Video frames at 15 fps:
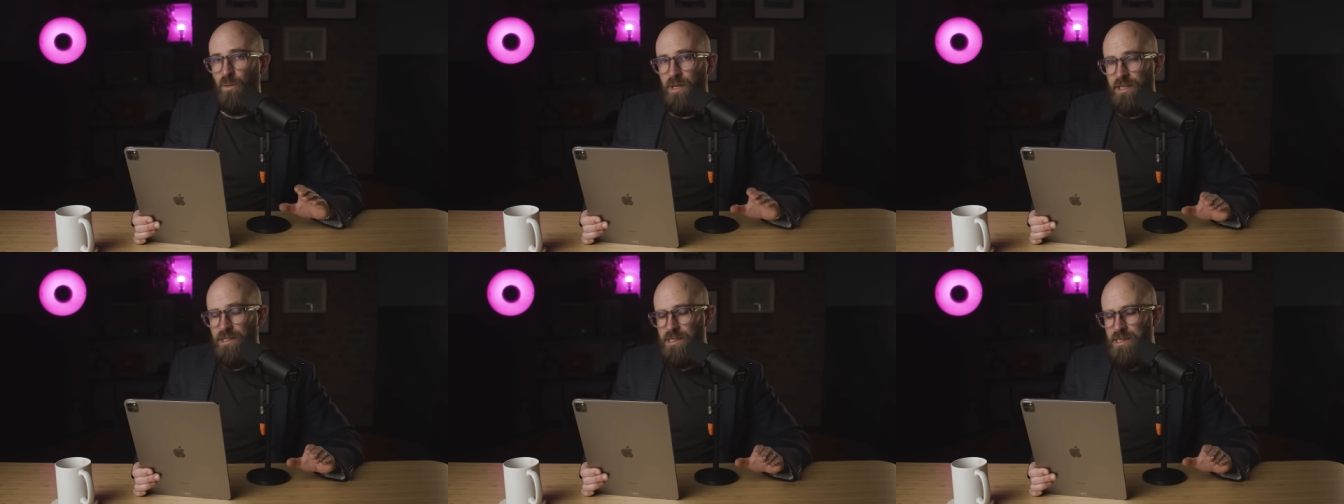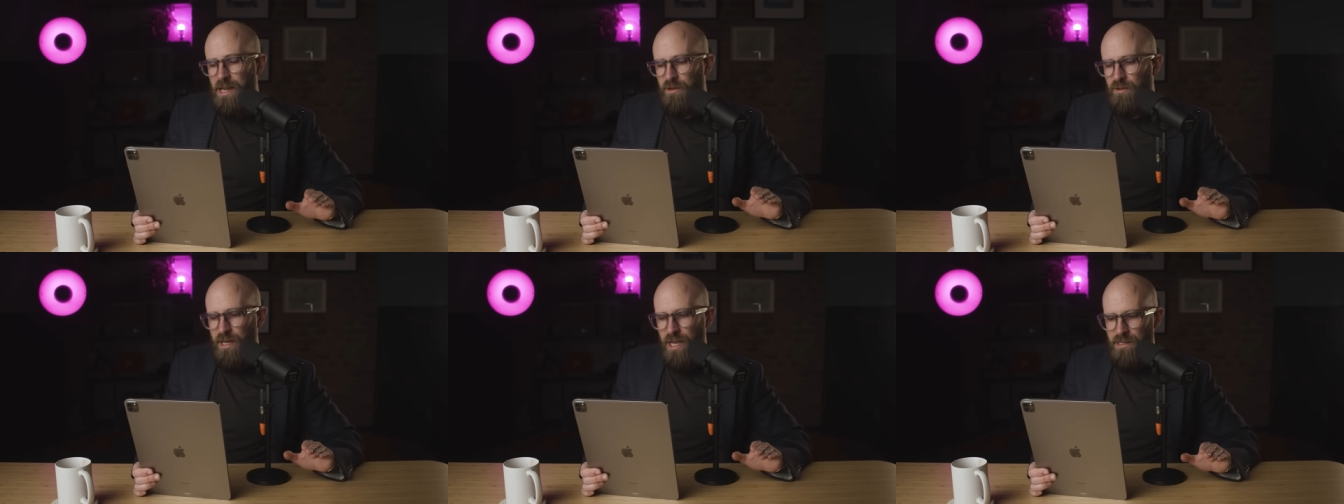would
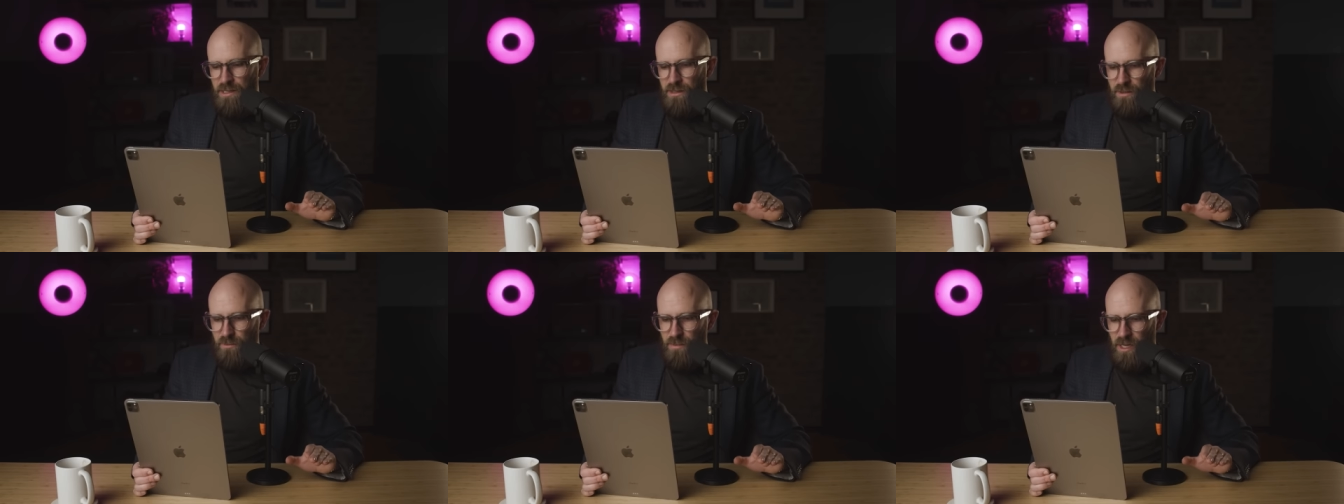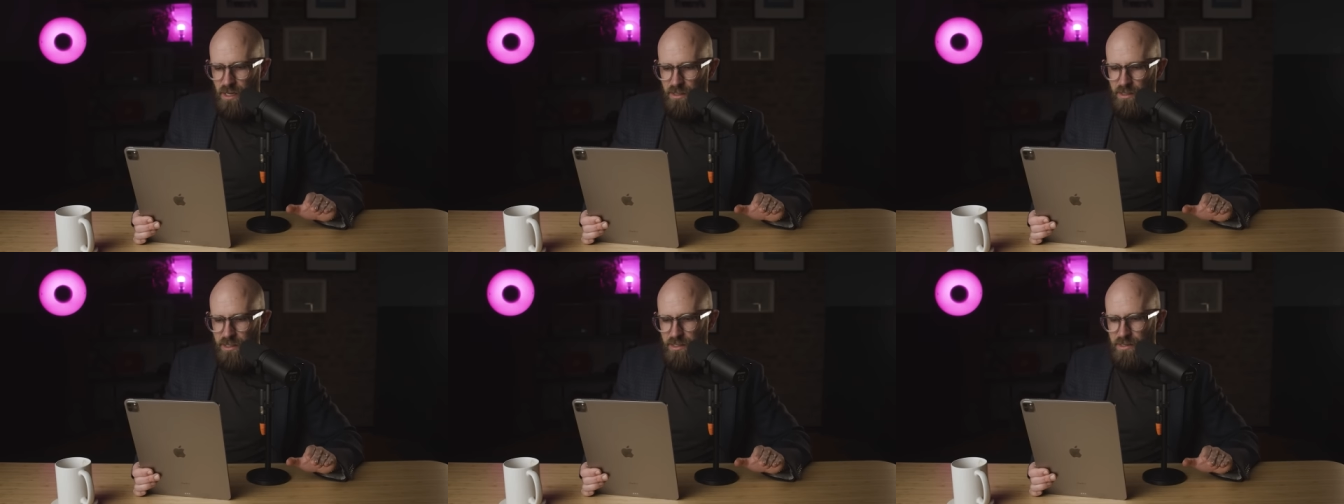instead create a new
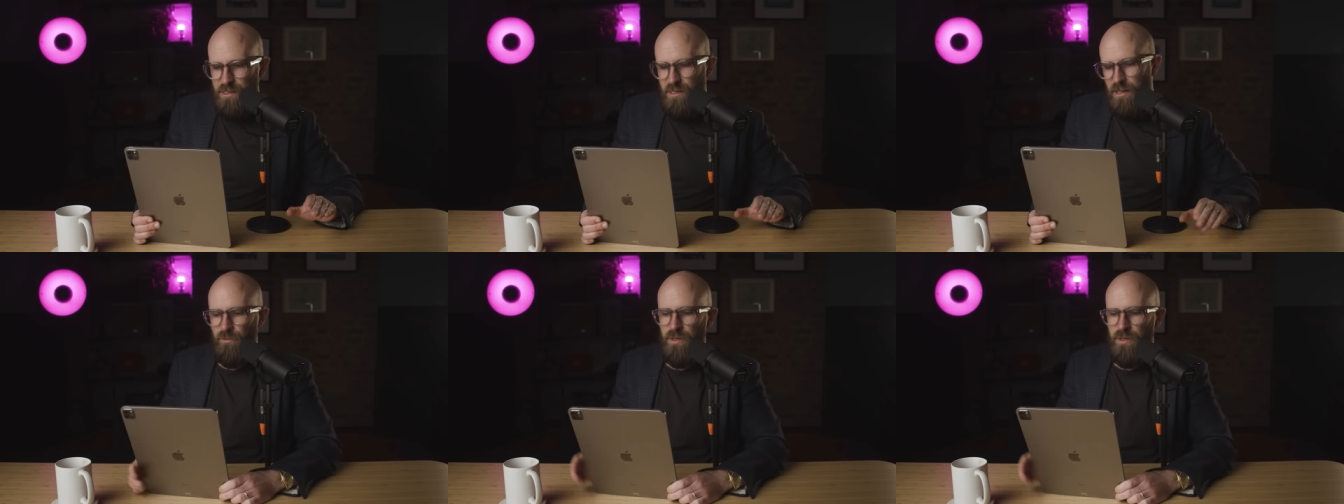market.